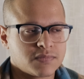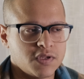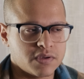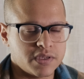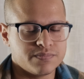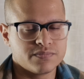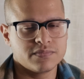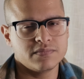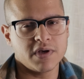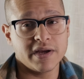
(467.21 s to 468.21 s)
Okay,
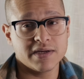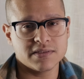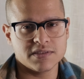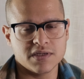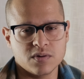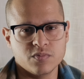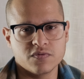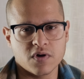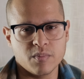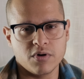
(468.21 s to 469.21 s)
I asked the seller
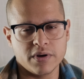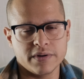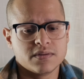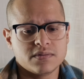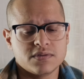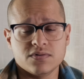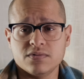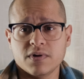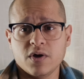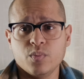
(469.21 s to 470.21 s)
before I bought it.
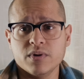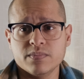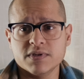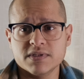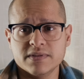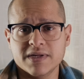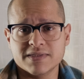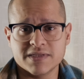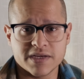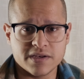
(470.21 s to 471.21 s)
So I opened up that
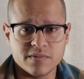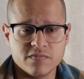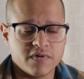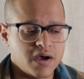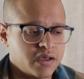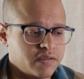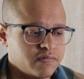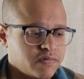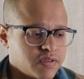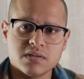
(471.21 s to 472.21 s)
second
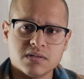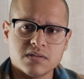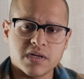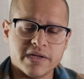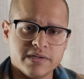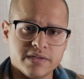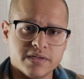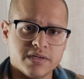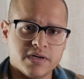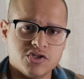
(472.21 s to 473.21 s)
M5.
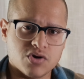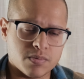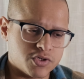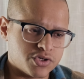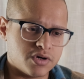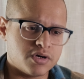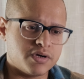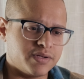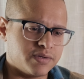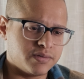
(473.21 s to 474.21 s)
I dropped the shutter,
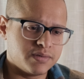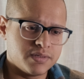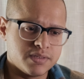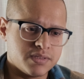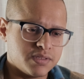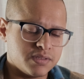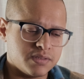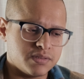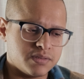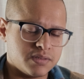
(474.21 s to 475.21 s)
and
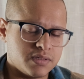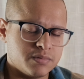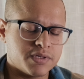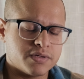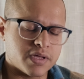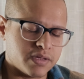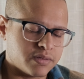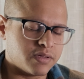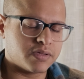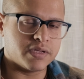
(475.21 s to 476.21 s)
I'm like,
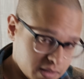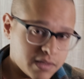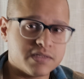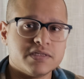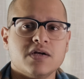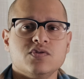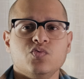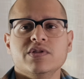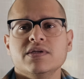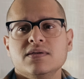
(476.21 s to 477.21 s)
okay. It sounds
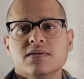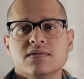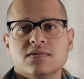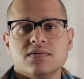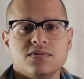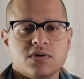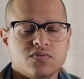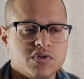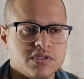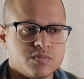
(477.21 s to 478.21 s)
within a
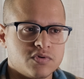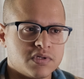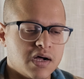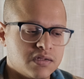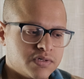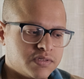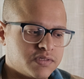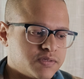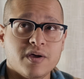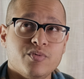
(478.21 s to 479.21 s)
reasonable
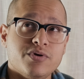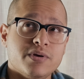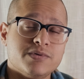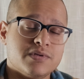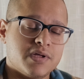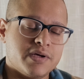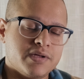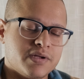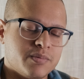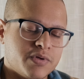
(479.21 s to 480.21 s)
tolerance. I put it up to the light,
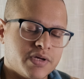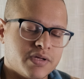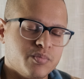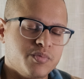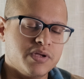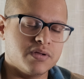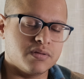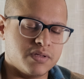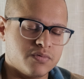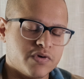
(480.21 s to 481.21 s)
and I'm like,
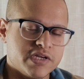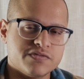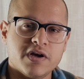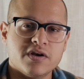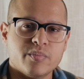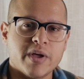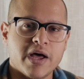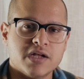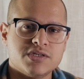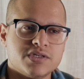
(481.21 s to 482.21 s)
immediately the rangefinder
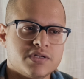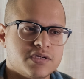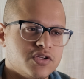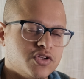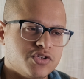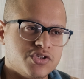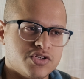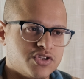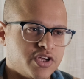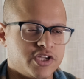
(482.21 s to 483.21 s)
patch, there's
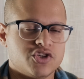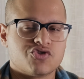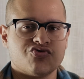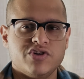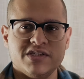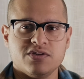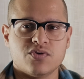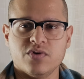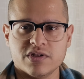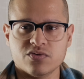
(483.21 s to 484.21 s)
just like trees
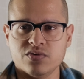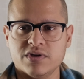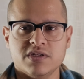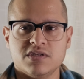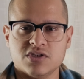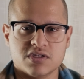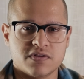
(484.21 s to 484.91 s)
growing through it. It's just